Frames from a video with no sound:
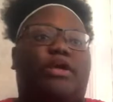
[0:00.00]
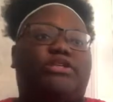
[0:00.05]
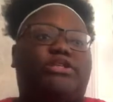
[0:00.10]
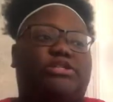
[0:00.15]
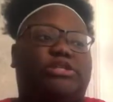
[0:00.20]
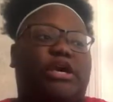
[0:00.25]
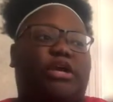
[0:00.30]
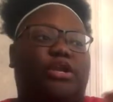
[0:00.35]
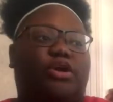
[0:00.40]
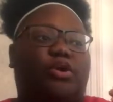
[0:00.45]
I
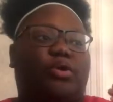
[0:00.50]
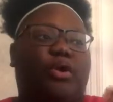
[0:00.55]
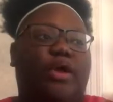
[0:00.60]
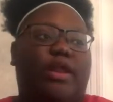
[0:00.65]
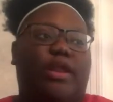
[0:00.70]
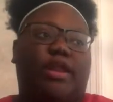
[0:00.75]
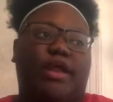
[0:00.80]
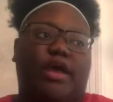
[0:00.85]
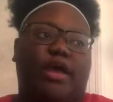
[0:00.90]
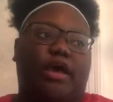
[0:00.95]
just got to go
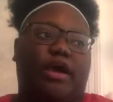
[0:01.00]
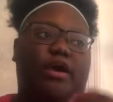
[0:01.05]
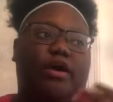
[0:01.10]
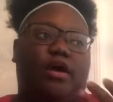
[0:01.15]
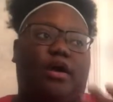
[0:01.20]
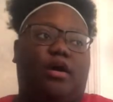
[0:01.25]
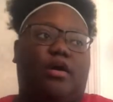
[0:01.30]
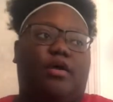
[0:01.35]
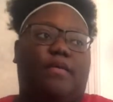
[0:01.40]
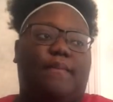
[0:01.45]
ahead and
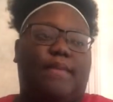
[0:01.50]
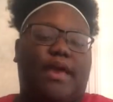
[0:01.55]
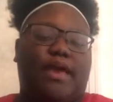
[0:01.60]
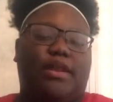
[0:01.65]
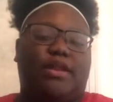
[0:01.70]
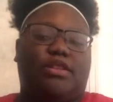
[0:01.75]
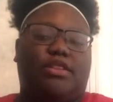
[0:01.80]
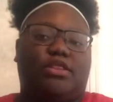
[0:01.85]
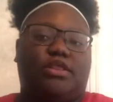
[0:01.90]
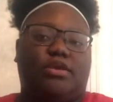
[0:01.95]
um,
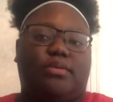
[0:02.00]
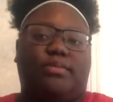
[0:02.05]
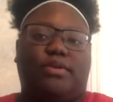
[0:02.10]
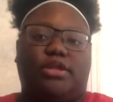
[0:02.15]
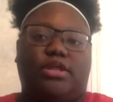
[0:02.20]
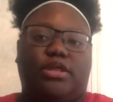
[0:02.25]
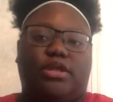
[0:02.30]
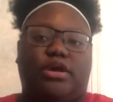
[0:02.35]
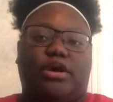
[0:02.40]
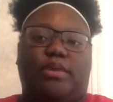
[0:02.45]
edit them
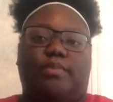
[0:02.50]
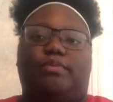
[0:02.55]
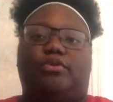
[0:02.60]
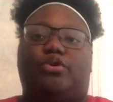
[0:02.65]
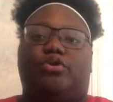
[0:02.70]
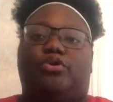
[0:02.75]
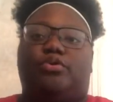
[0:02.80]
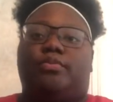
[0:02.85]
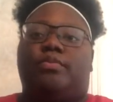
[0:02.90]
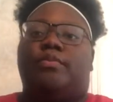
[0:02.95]
and then
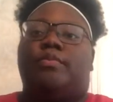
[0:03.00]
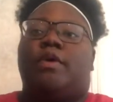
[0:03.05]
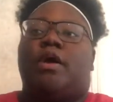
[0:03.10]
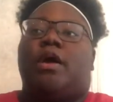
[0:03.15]
upload them.